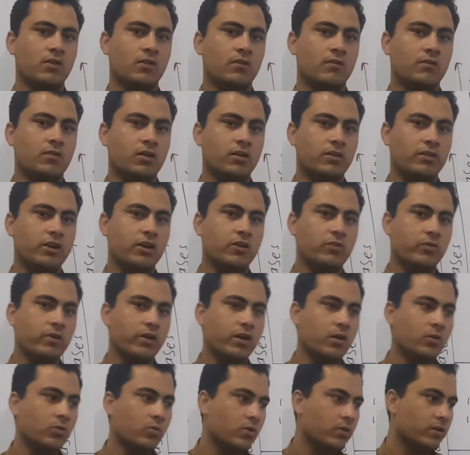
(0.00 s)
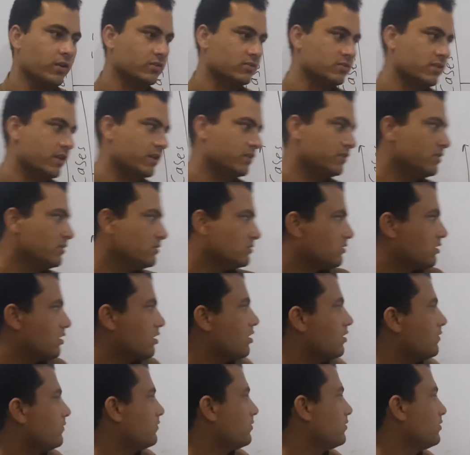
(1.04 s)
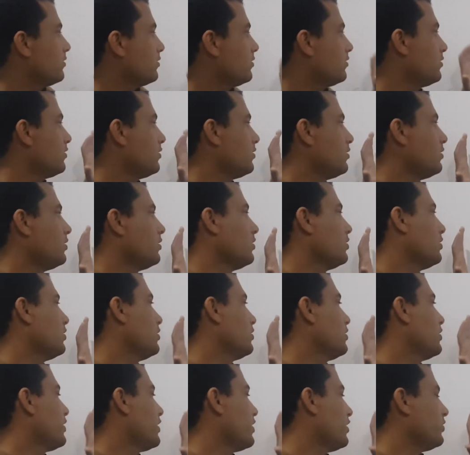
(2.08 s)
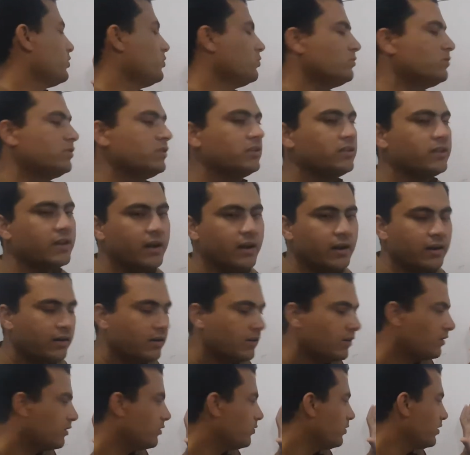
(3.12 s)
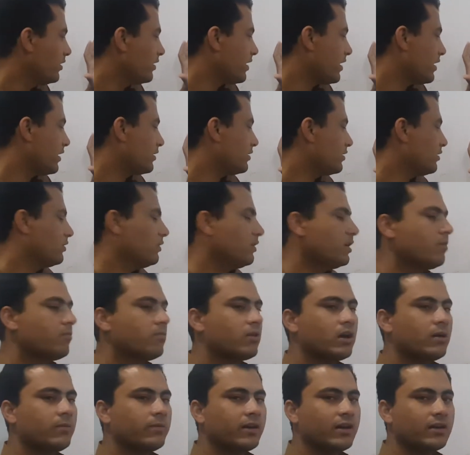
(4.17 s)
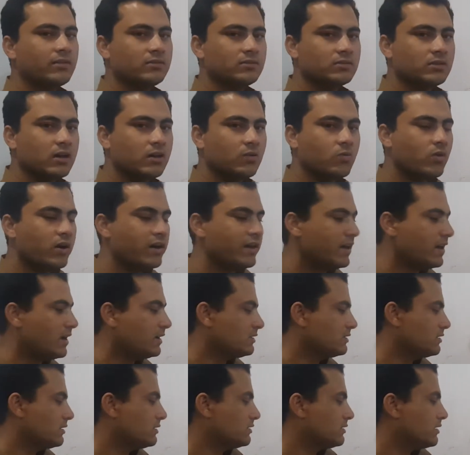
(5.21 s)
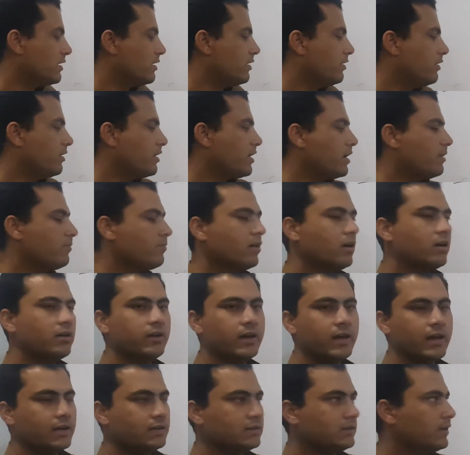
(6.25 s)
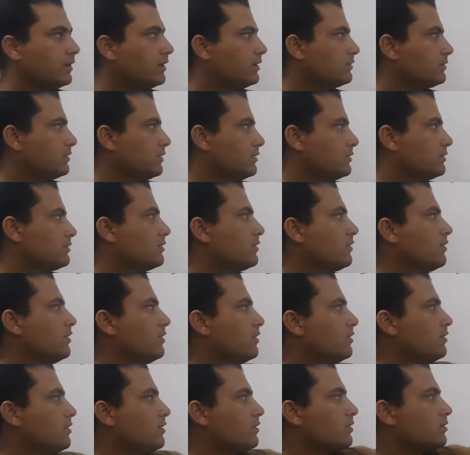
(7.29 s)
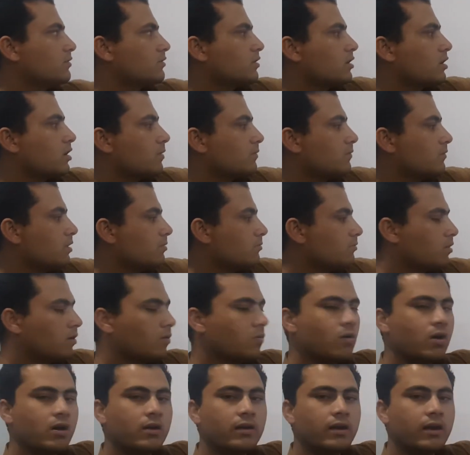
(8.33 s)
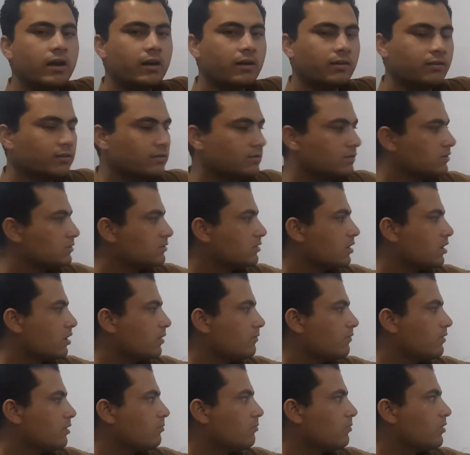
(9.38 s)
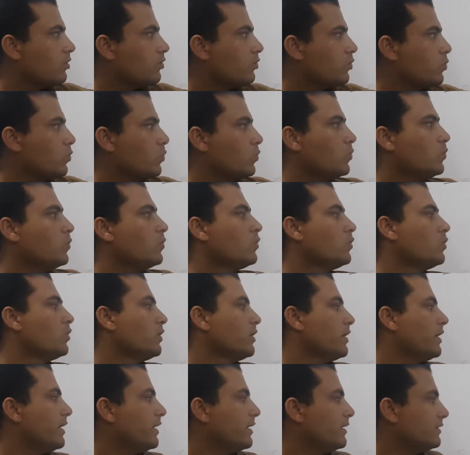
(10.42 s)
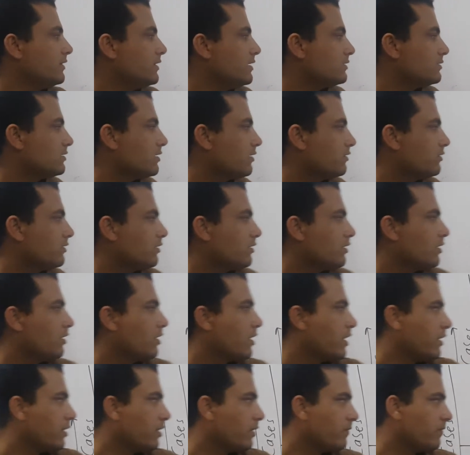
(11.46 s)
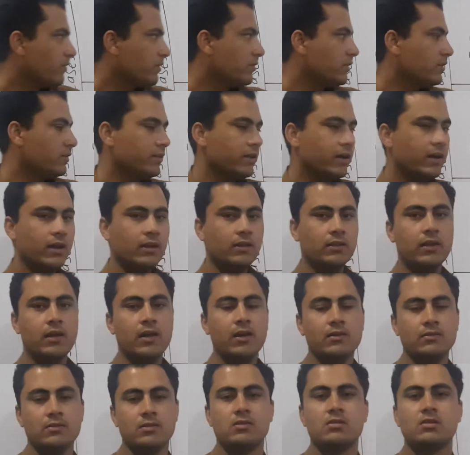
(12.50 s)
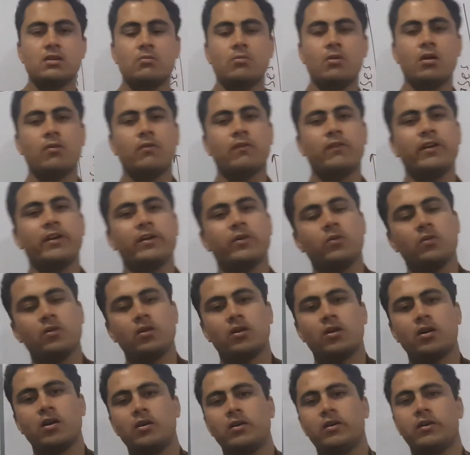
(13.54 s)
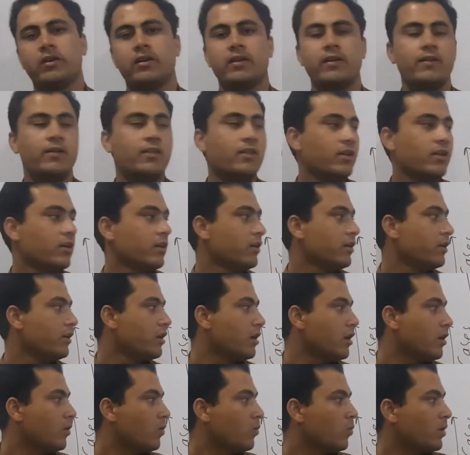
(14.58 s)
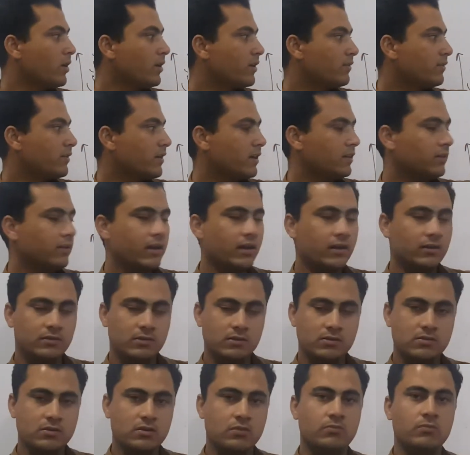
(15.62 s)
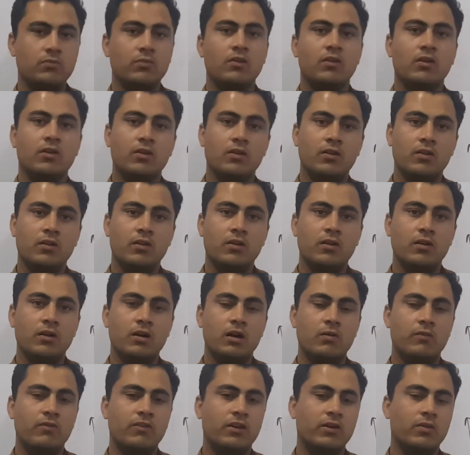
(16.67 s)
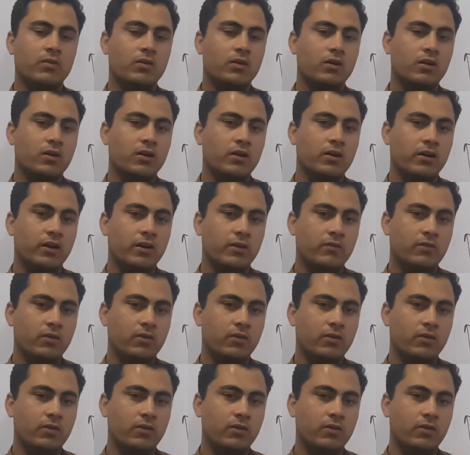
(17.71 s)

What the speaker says: For that we have to understand this graph. Here you see that we take number of cases on y-axis and time on x-axis. This is curve number 1 and this is curve number 2, and this horizontal line represents the healthcare system of a particular country. Now what is healthcare system of a particular country?